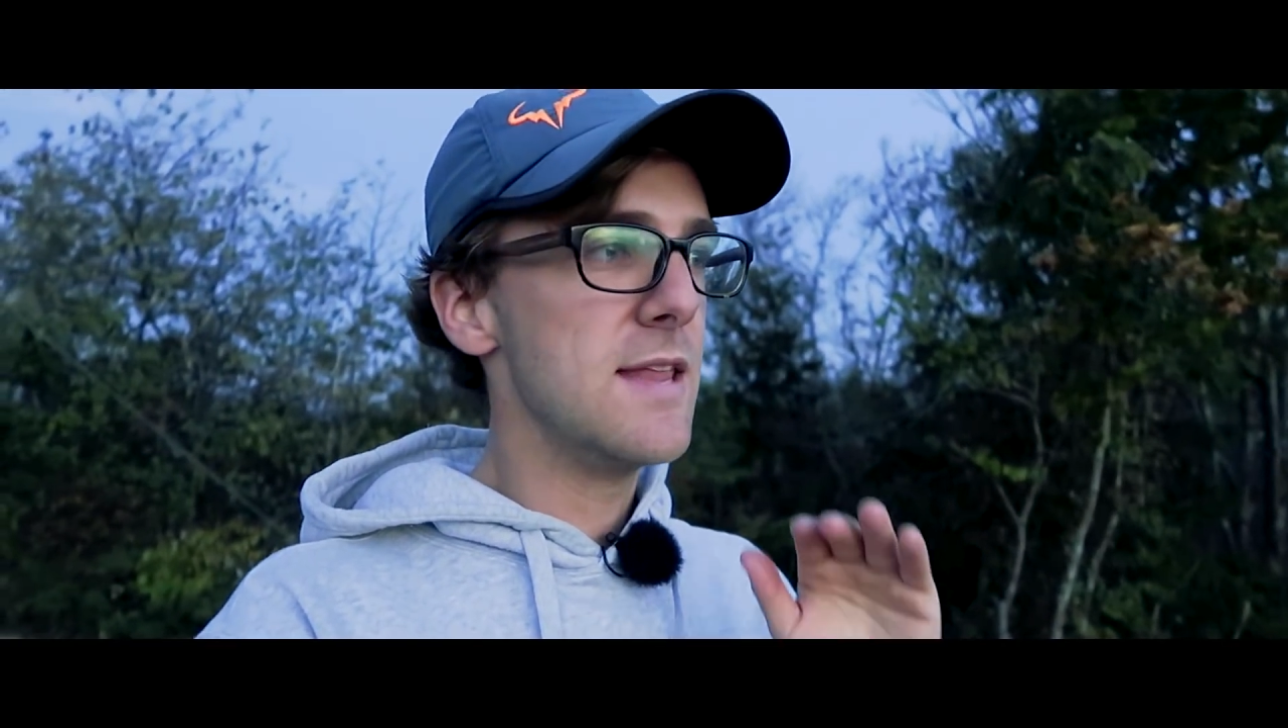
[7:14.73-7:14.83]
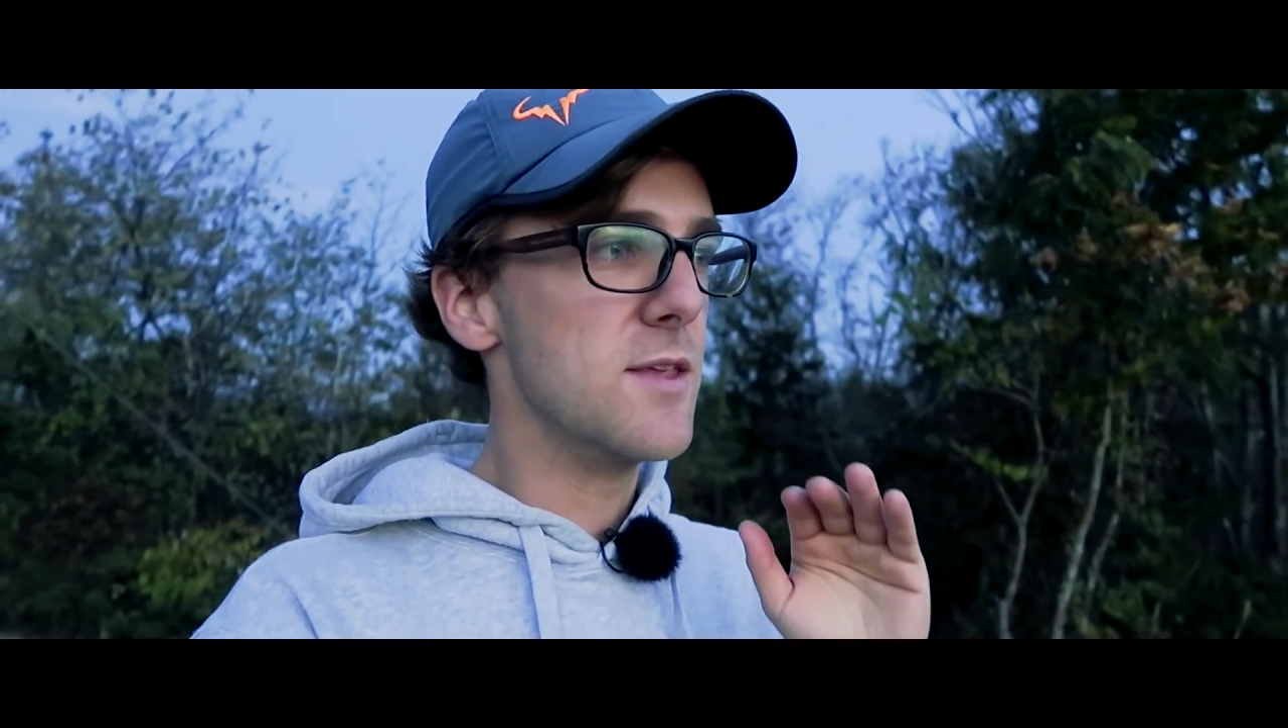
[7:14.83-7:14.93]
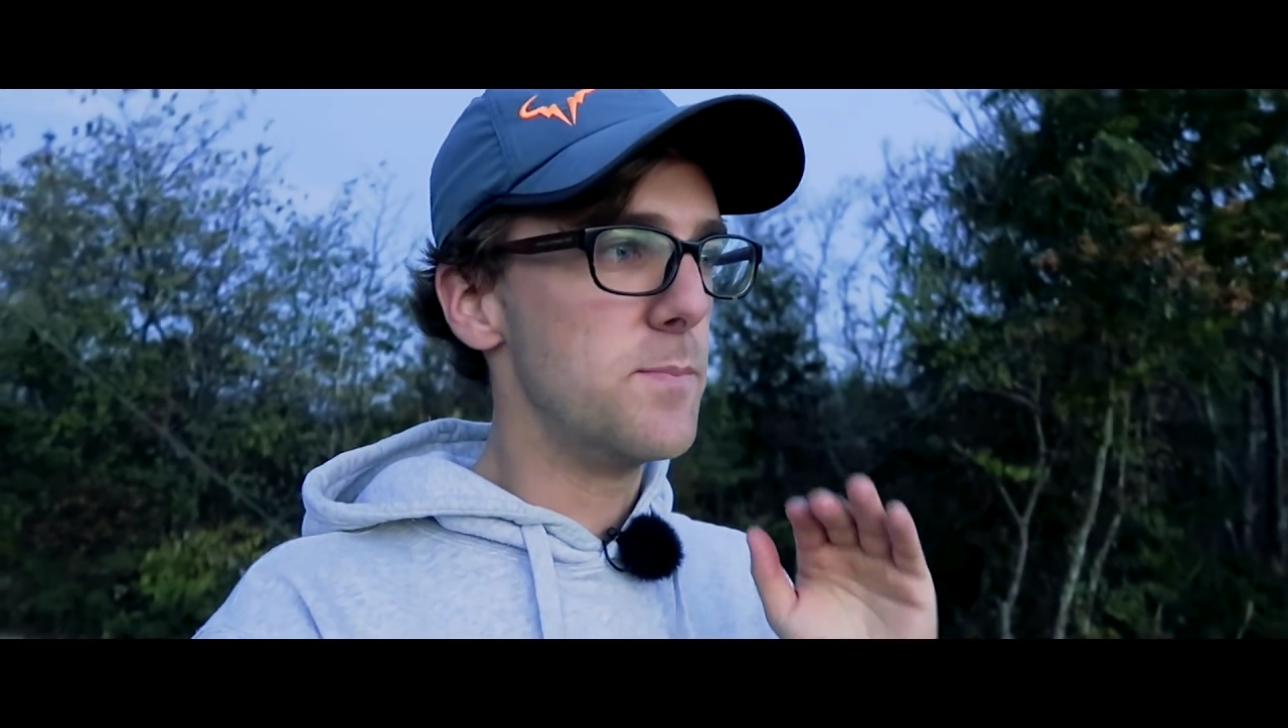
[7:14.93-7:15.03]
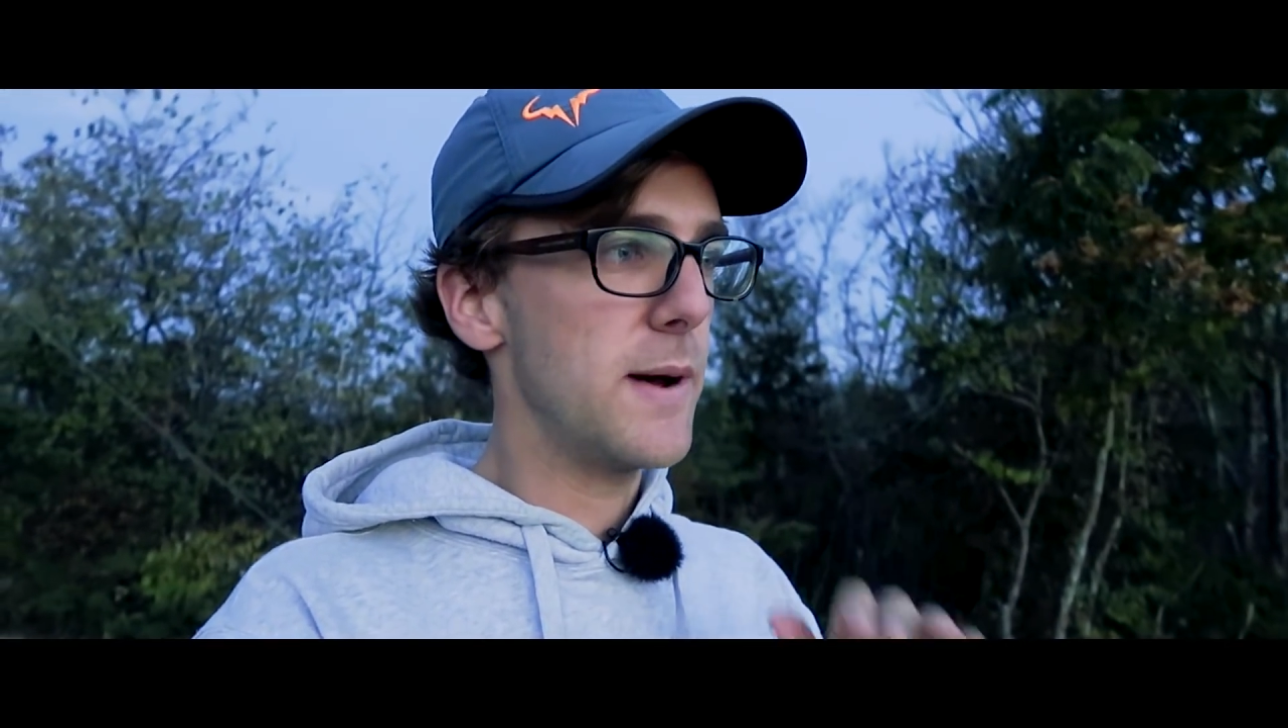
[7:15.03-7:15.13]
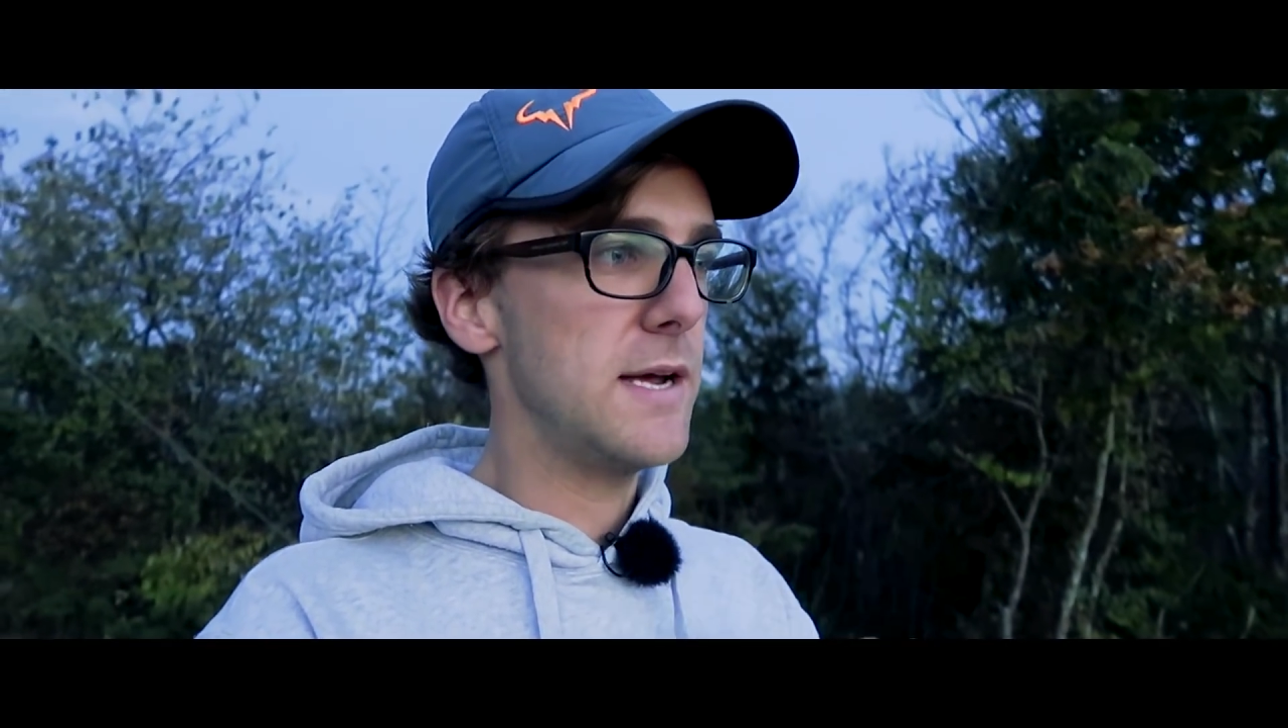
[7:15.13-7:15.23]

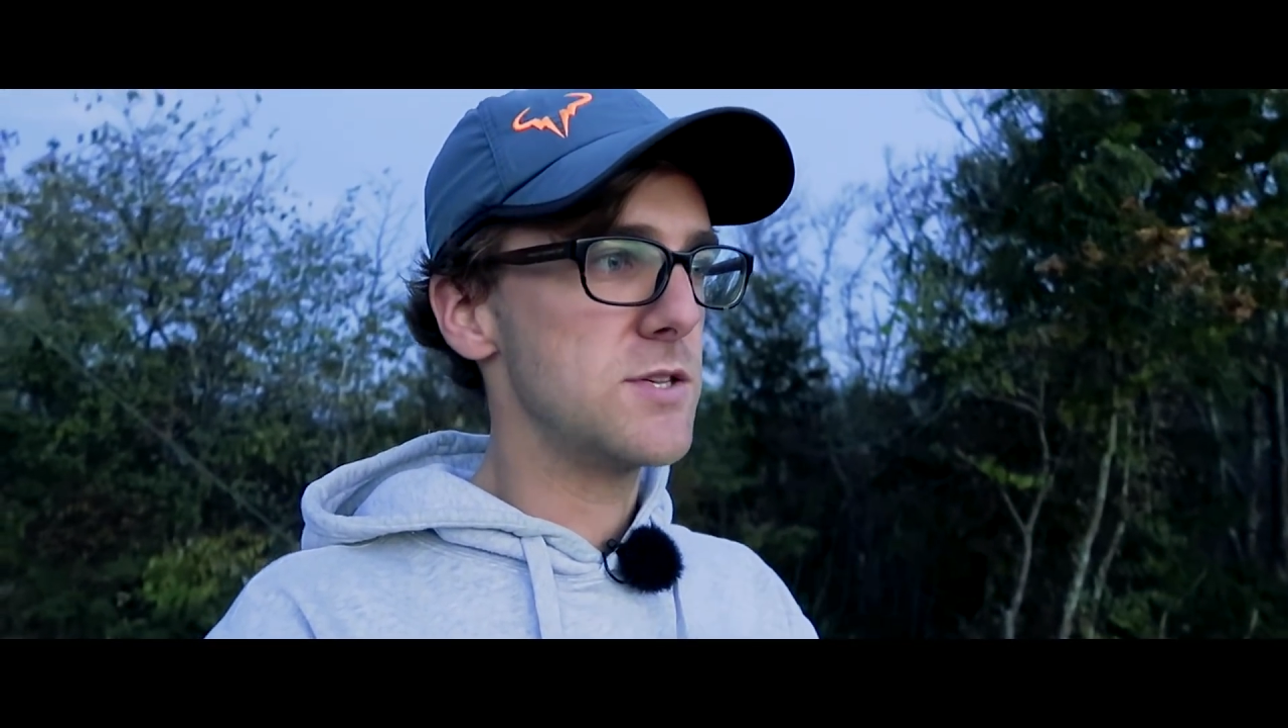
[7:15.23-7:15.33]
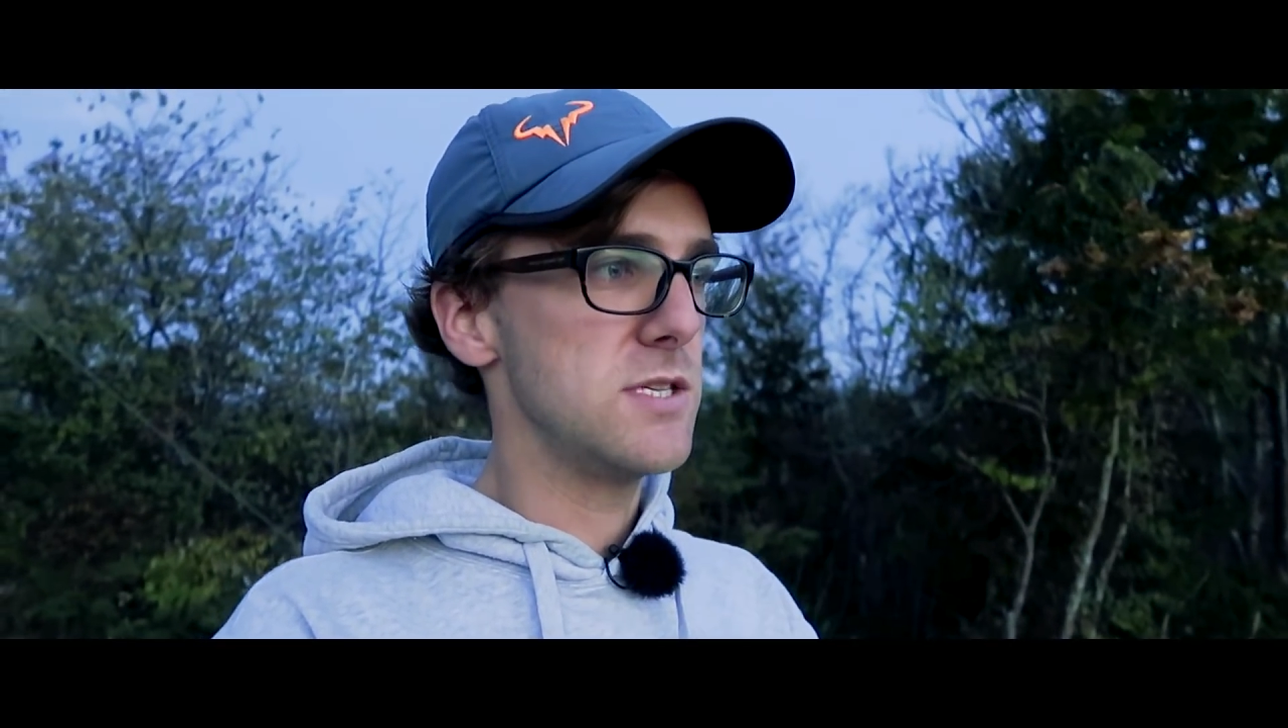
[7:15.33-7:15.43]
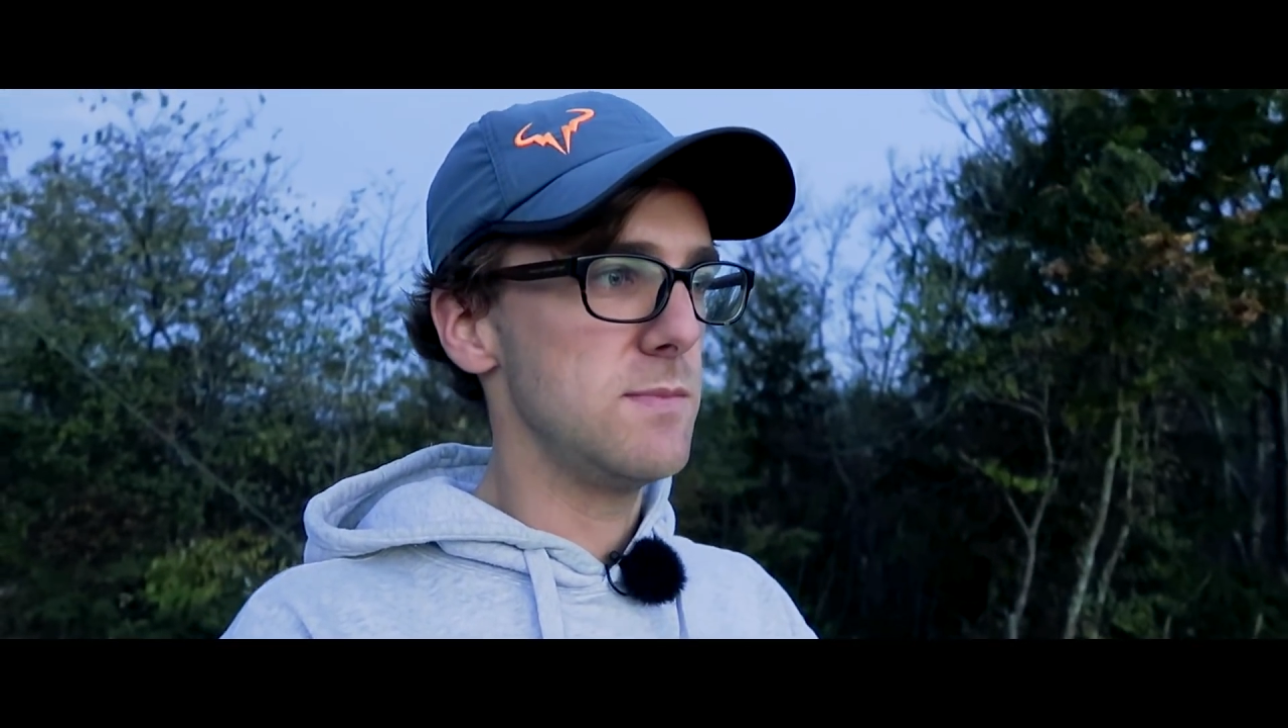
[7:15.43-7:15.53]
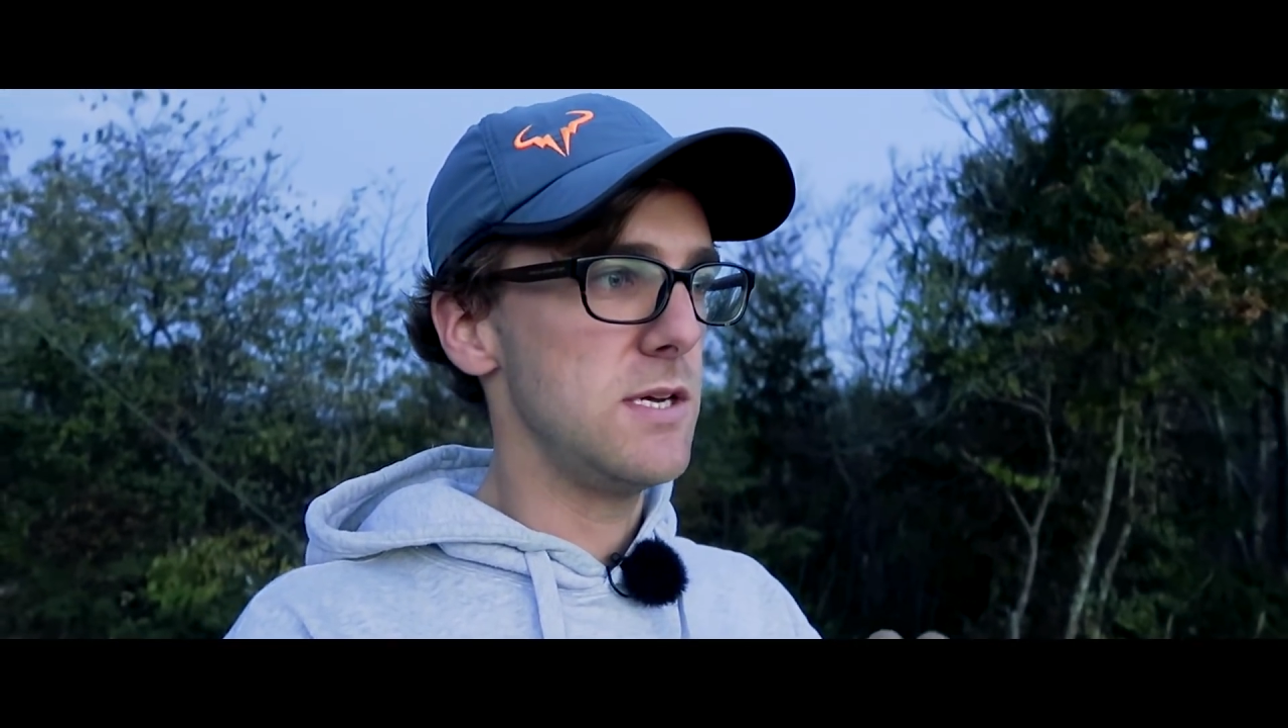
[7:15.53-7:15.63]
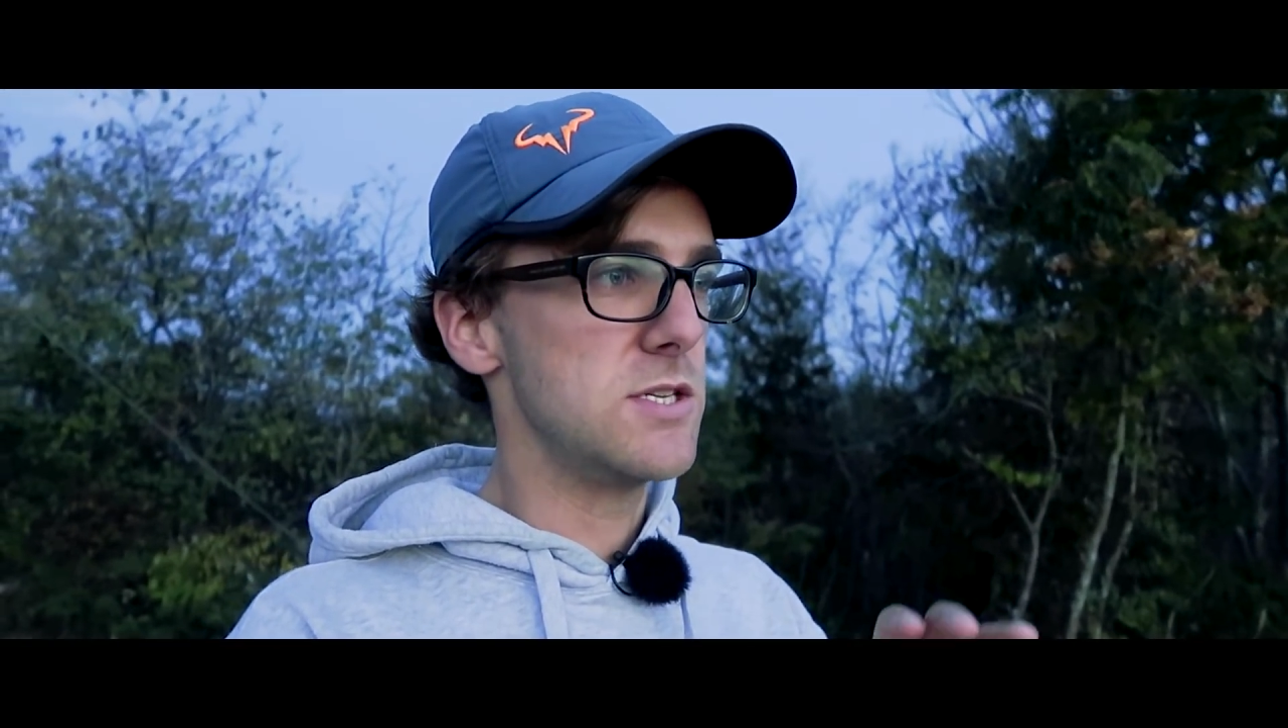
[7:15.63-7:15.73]
the base
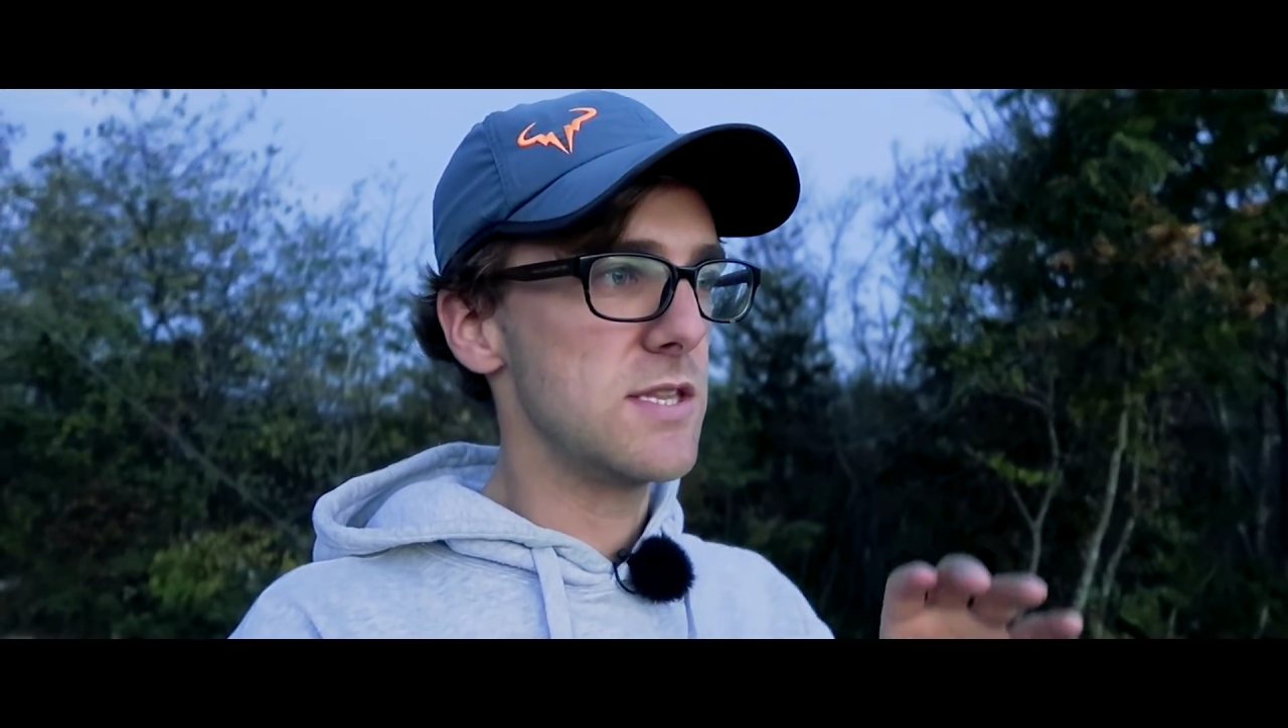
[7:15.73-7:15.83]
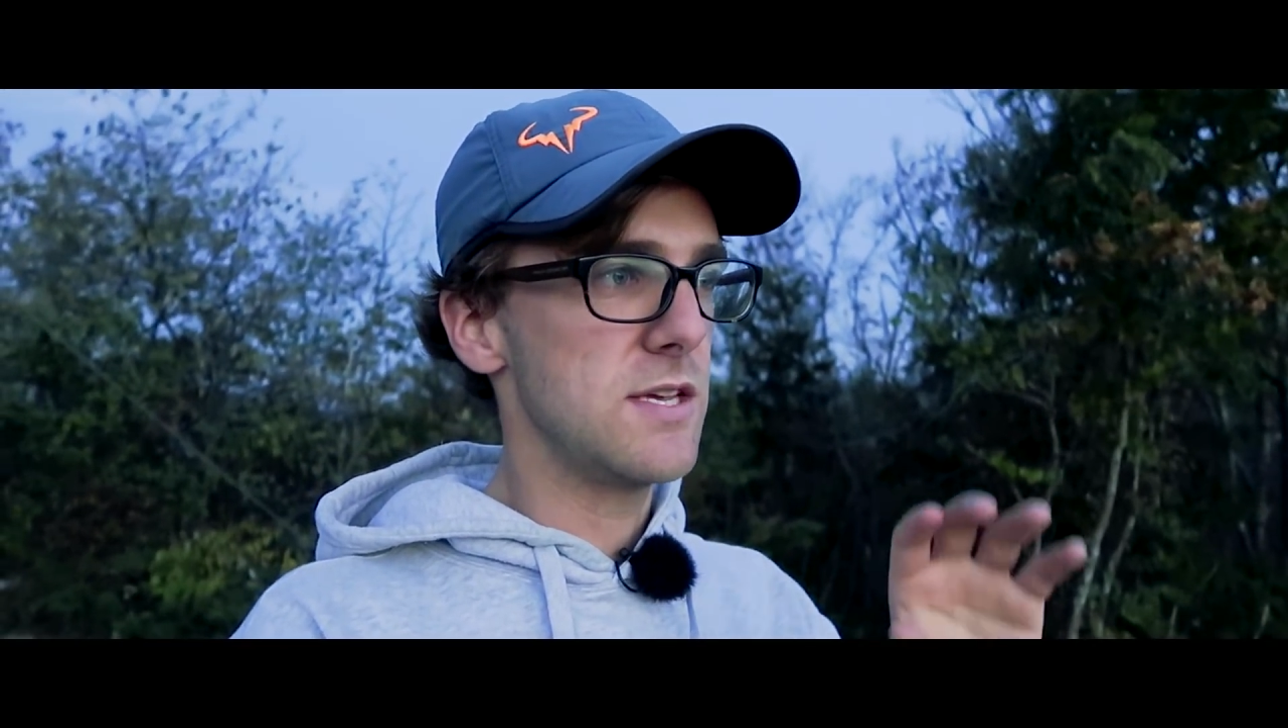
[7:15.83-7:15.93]
image,